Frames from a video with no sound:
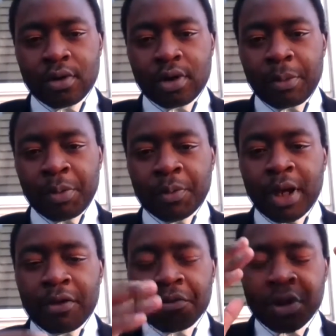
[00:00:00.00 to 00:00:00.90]
Like people
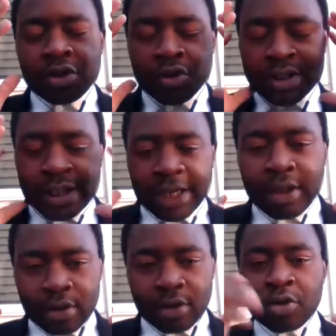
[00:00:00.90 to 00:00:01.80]
that really just get
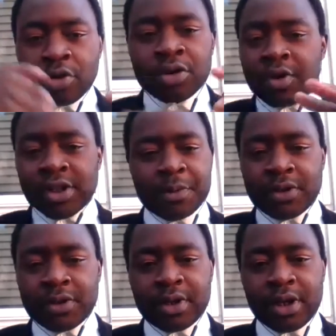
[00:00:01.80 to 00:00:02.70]
it. You don't need to explain
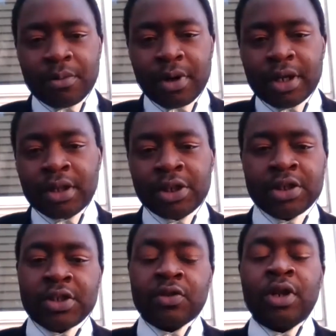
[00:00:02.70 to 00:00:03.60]
it to them. And
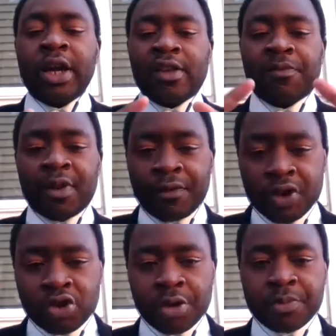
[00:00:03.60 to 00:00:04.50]
there's not like a
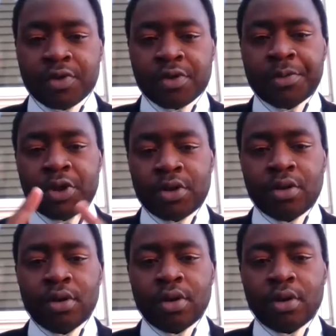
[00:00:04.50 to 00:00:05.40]
specific job description,
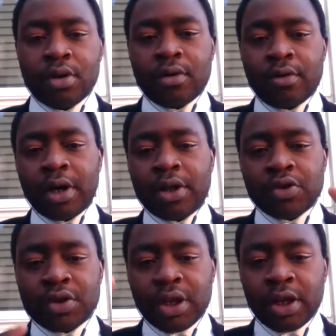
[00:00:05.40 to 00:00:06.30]
right? It's
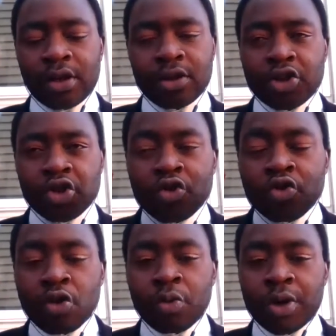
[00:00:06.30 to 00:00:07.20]
just like, they just
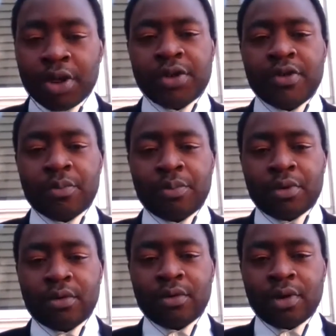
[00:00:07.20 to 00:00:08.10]
know what you're trying to
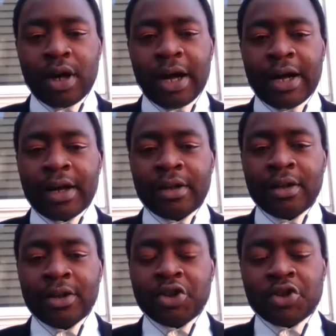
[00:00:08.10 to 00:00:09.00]
build, and
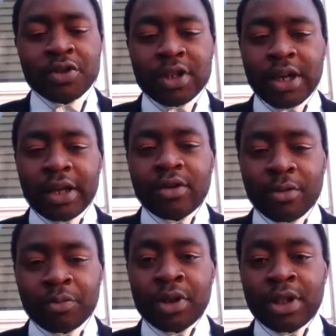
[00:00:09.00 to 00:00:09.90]
they just get
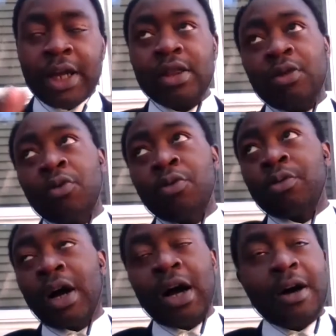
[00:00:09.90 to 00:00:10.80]
they'll
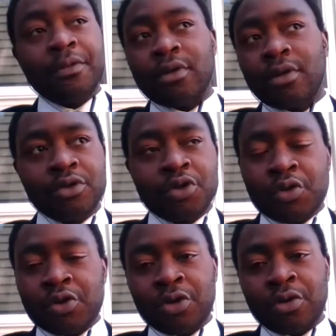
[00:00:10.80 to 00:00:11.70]
have a
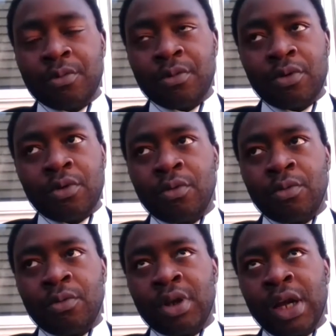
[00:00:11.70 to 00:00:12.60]
YouTube or
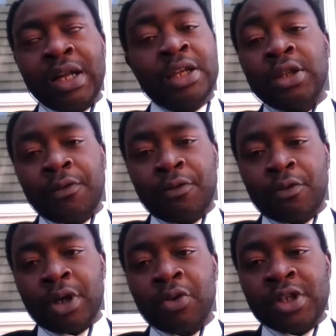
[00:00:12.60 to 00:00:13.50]
an
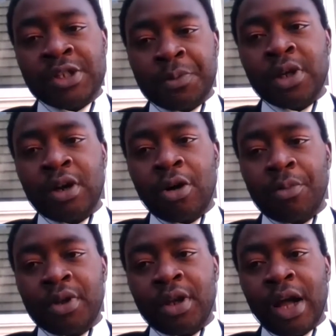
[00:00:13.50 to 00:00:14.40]
interview and they'll explain your
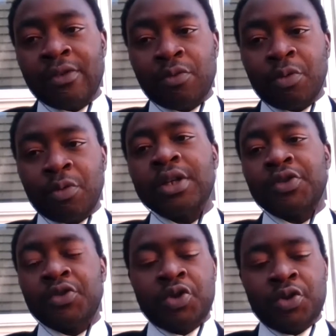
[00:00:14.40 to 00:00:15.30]
company as well
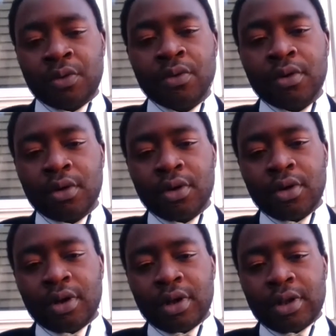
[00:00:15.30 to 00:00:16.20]
as you do.
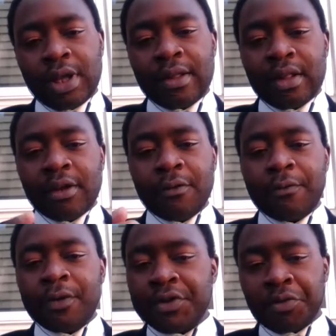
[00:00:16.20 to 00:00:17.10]
That's like your
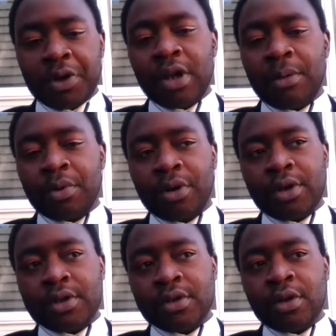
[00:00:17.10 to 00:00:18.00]
first 3
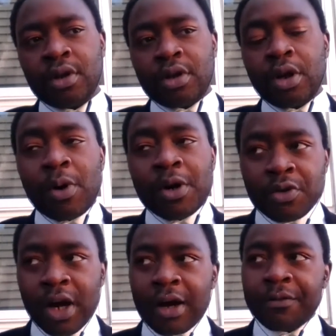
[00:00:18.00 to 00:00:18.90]
employees. Then once
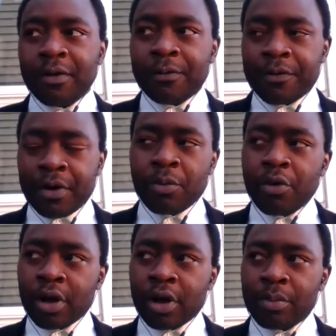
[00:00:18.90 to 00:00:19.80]
you have a
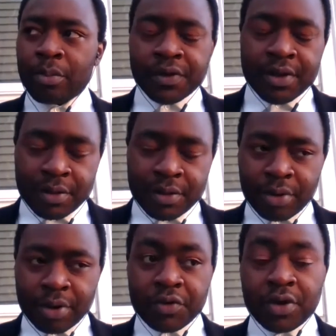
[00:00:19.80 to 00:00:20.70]
framework, a process in
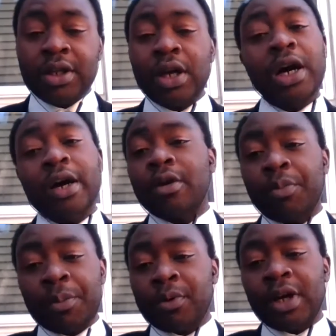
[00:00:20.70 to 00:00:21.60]
place, you can now hire
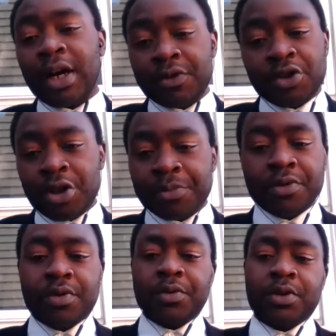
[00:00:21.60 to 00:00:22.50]
people that have a job
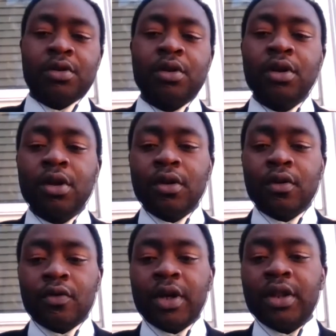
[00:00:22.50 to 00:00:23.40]
description.
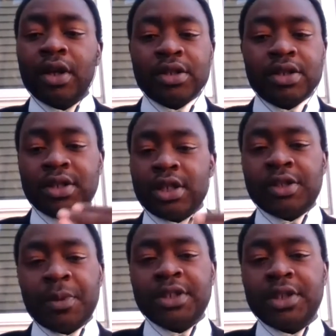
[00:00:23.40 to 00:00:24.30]
So I think it's a stage
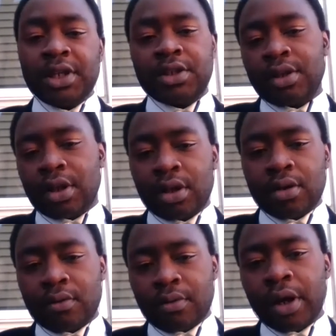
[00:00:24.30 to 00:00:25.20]
by stage thing,
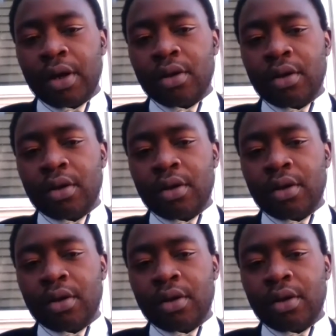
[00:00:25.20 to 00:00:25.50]
right?